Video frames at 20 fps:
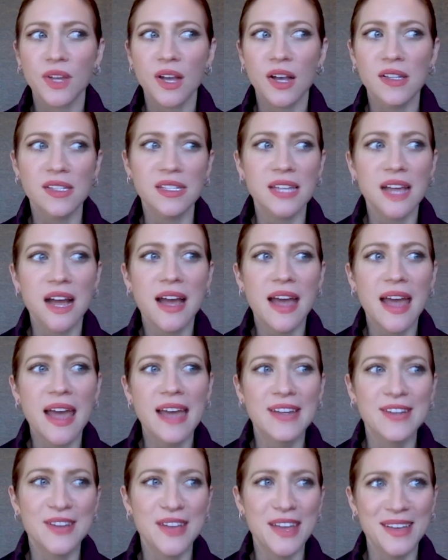a
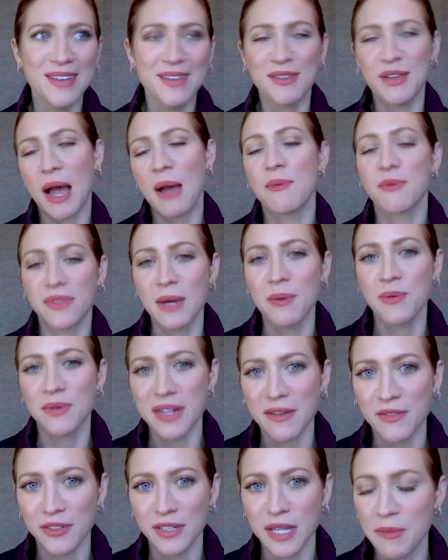CIA, yeah, I, they would
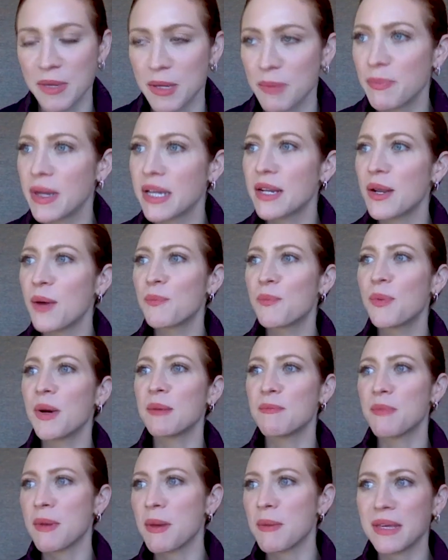never let me. But
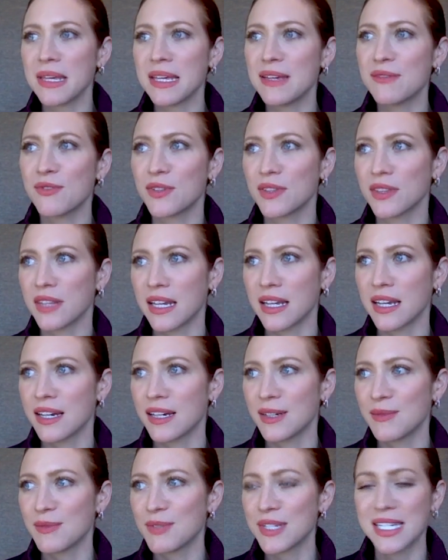but maybe even like
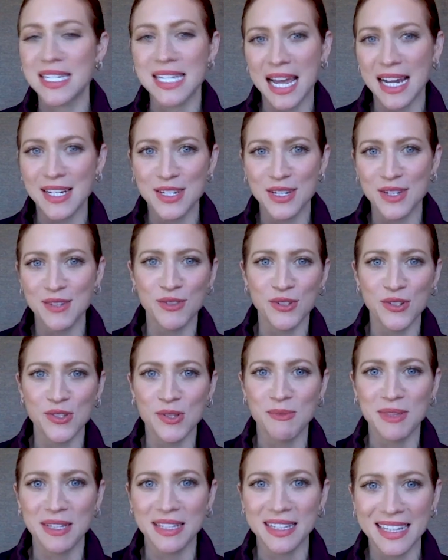a detective or
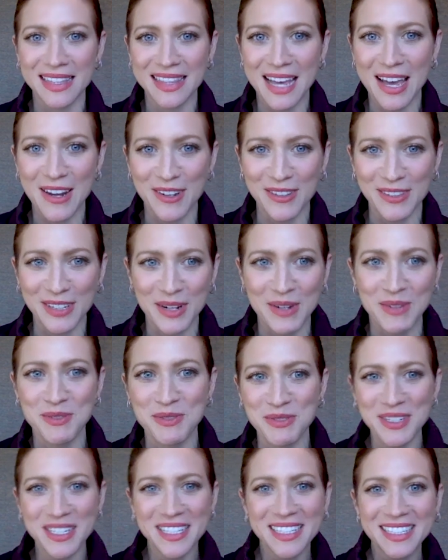something like that on like a
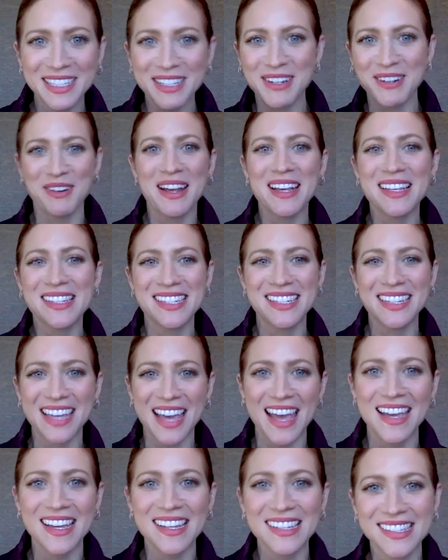really crazy
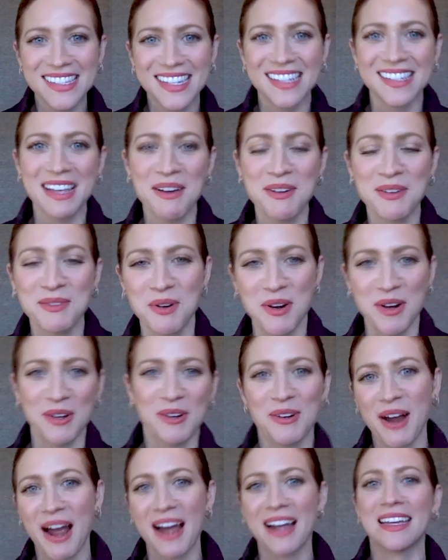case because I would want to
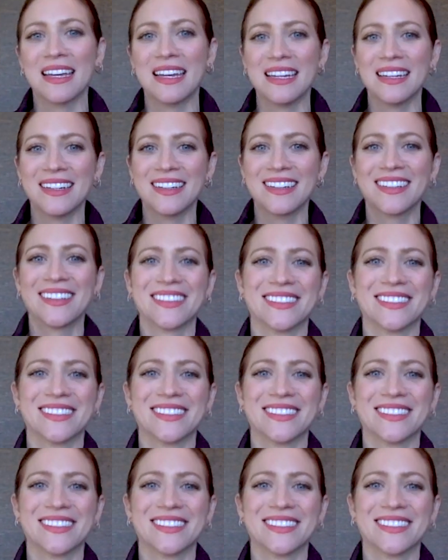crack it.